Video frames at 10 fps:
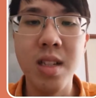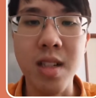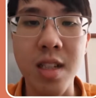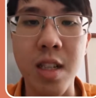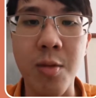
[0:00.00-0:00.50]

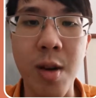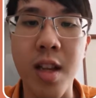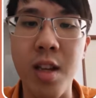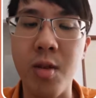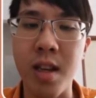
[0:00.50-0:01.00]
such as
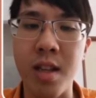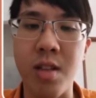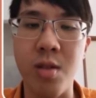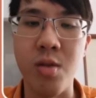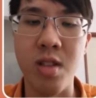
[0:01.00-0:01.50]
whether you
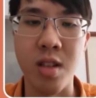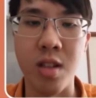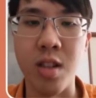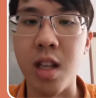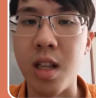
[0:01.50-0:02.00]
can use the
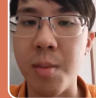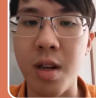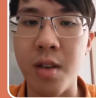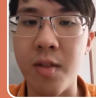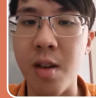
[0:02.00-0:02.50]
genetic
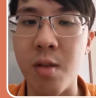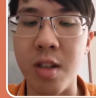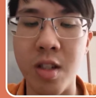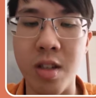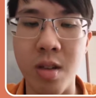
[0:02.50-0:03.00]
modified
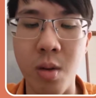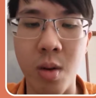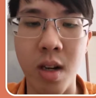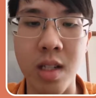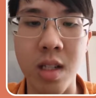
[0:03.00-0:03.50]

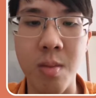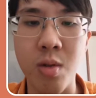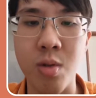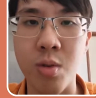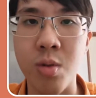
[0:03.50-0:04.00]
organism
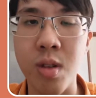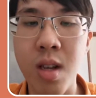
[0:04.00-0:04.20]
to